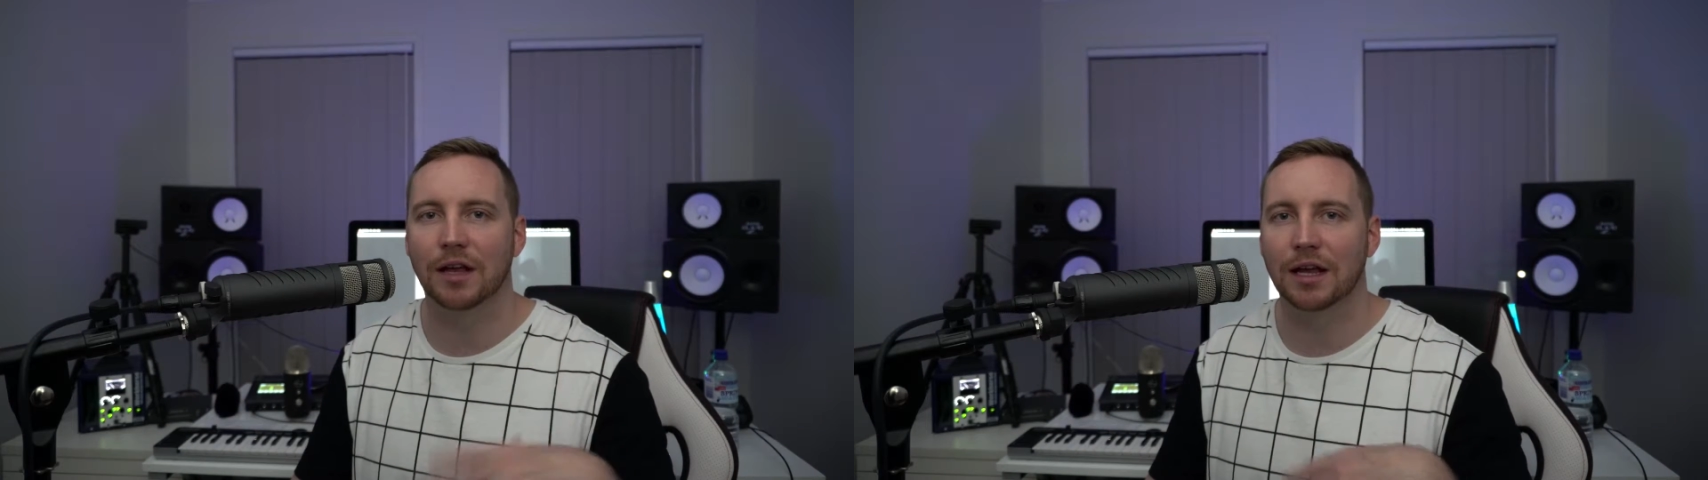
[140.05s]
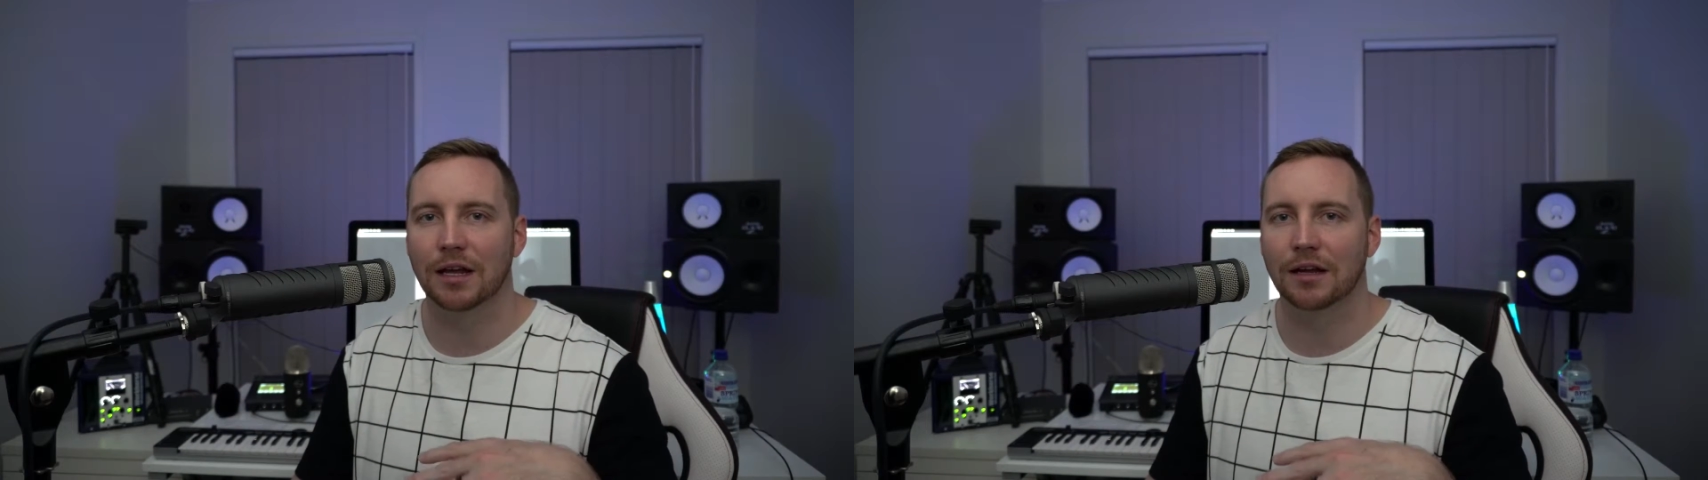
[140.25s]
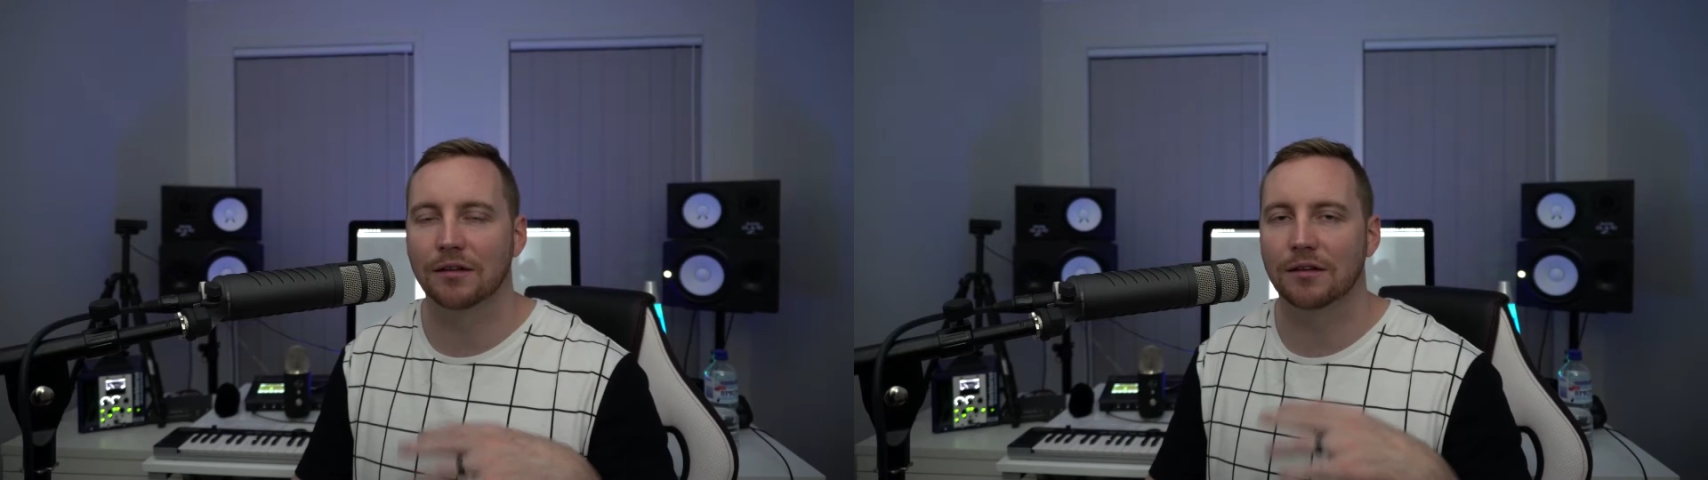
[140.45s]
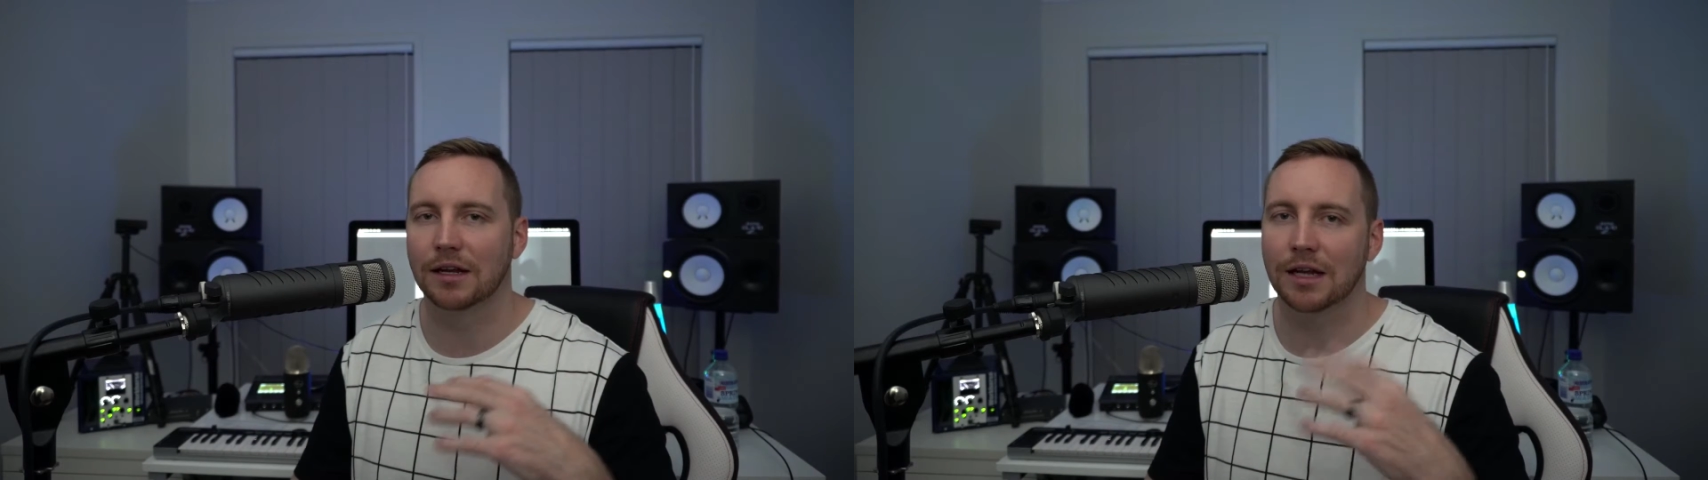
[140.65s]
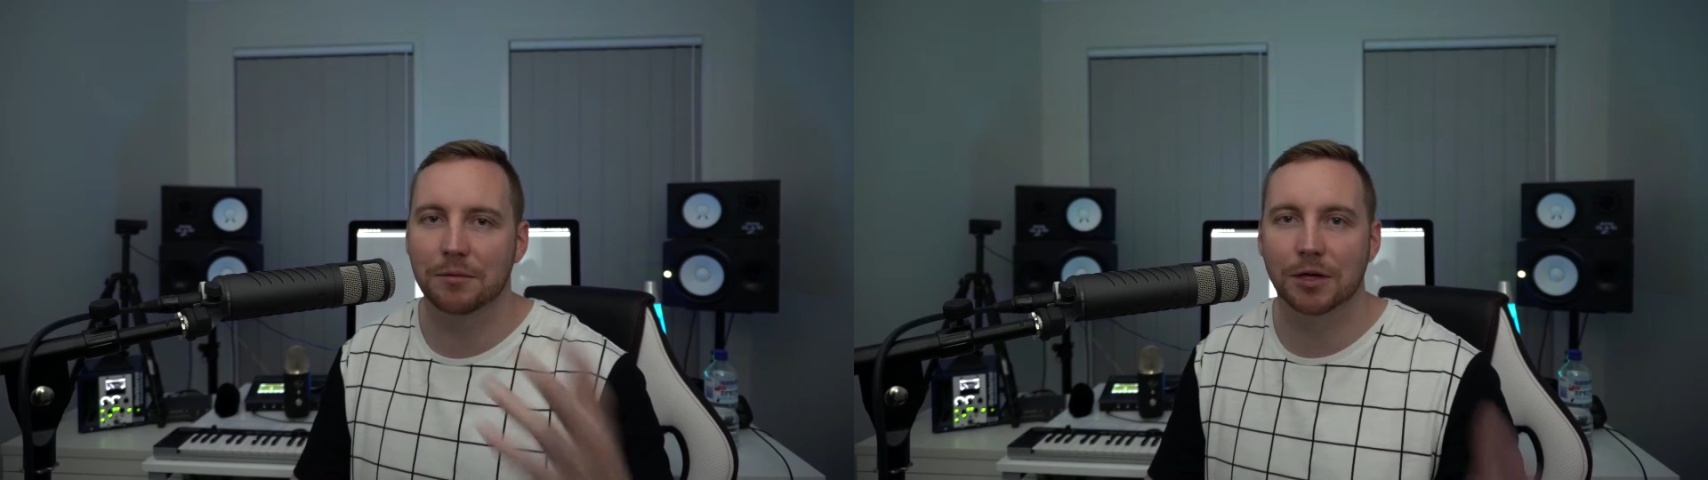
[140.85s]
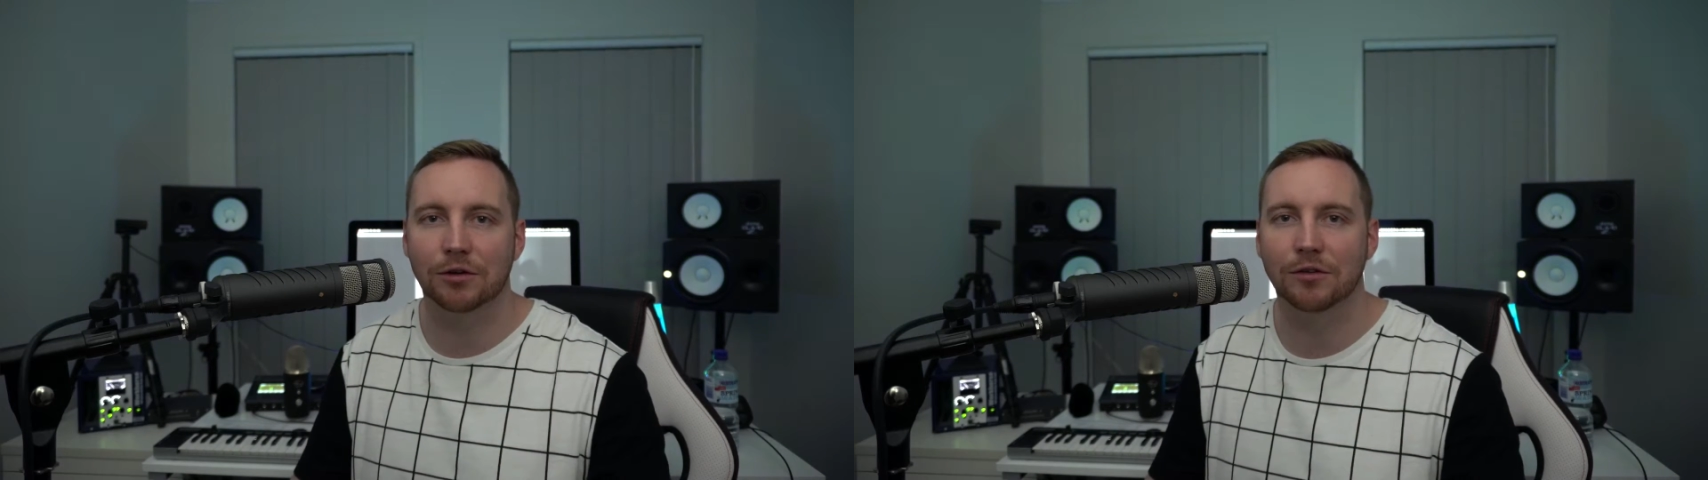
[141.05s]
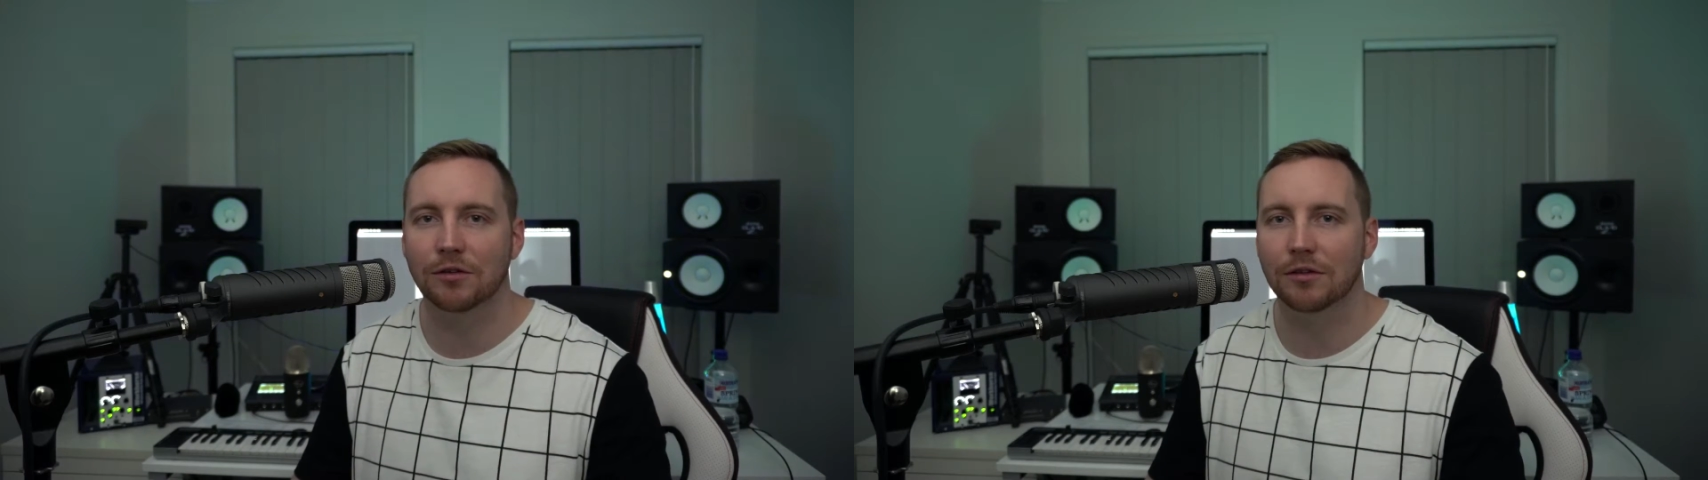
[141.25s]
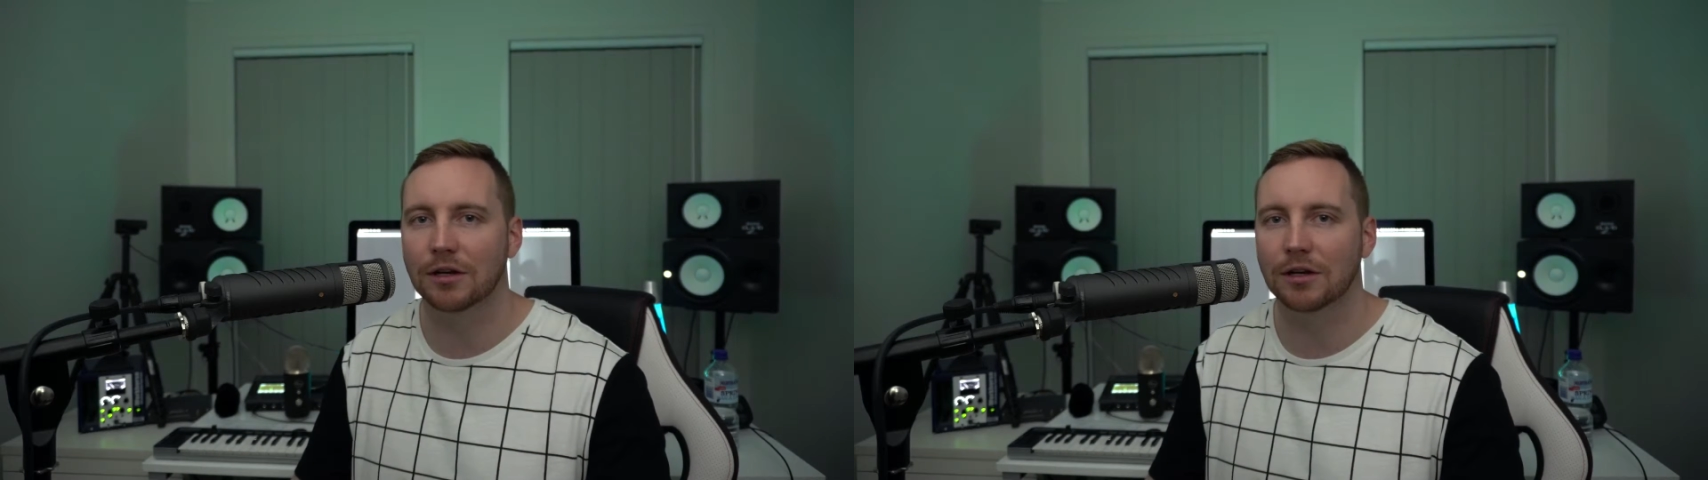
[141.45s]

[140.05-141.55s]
and they gave me good,